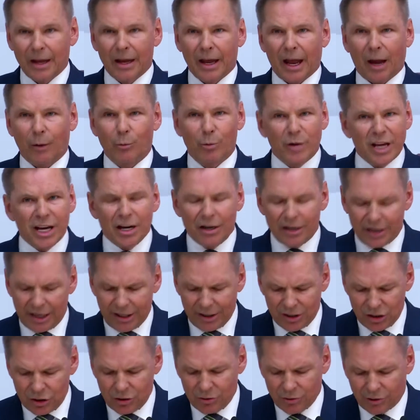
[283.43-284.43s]
And we are
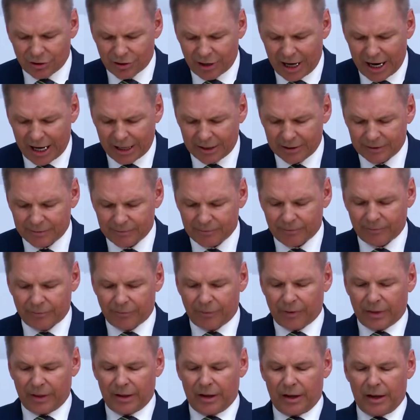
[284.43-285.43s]
in Ukraine,
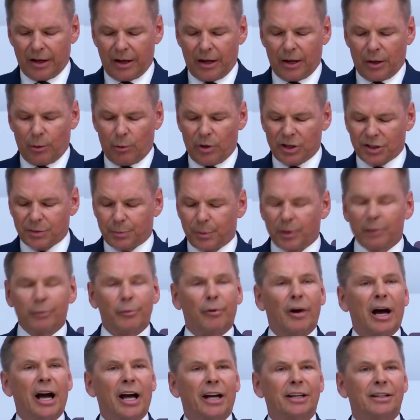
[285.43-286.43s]
which
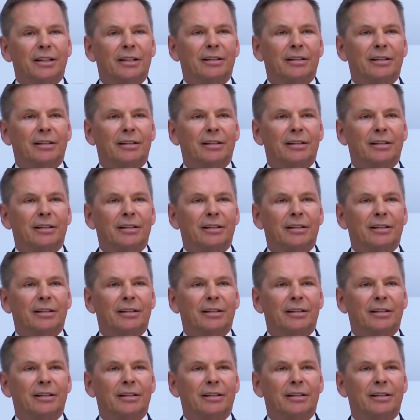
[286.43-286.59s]
provide,